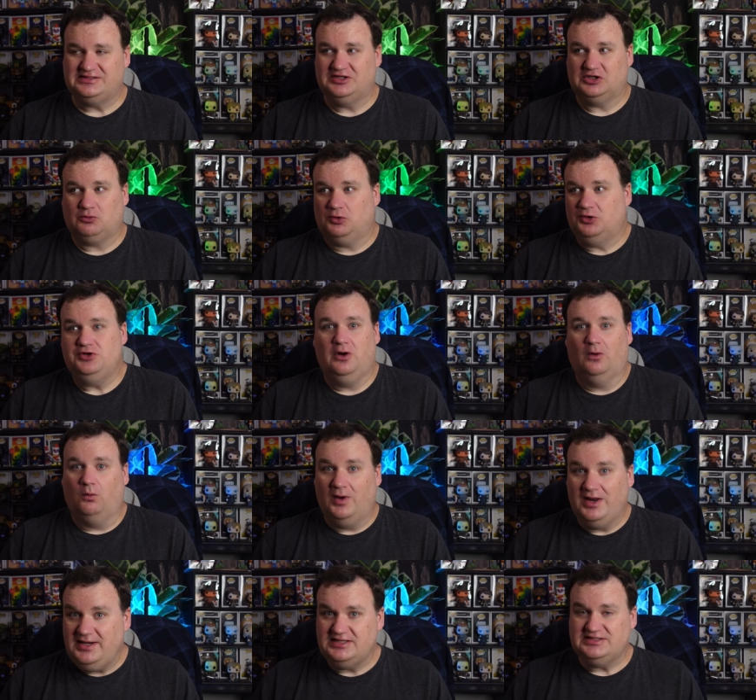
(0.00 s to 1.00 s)
and there were no
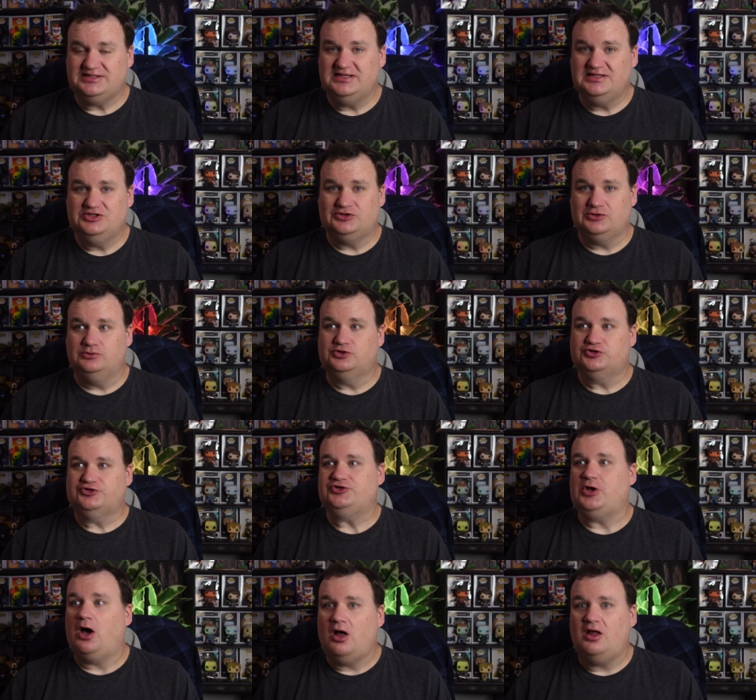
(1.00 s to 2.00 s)
witnesses who
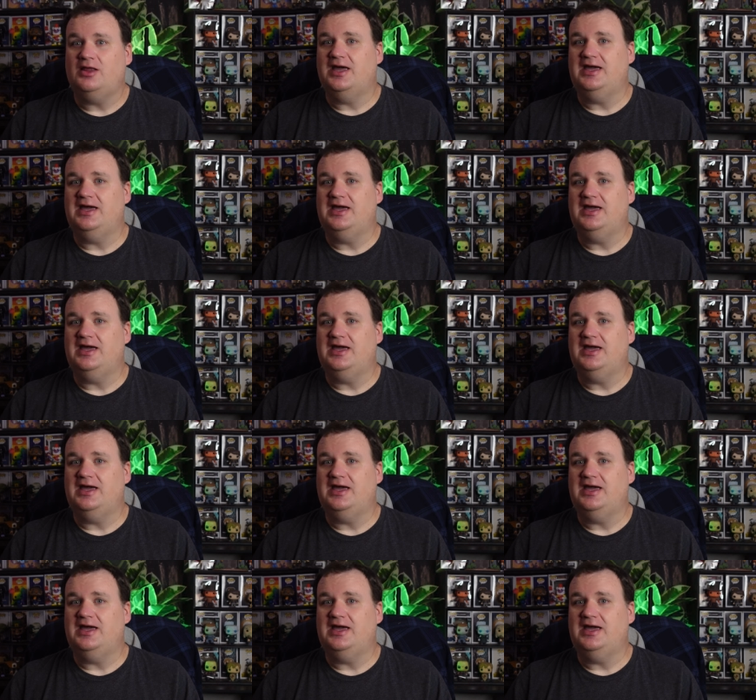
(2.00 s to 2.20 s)
saw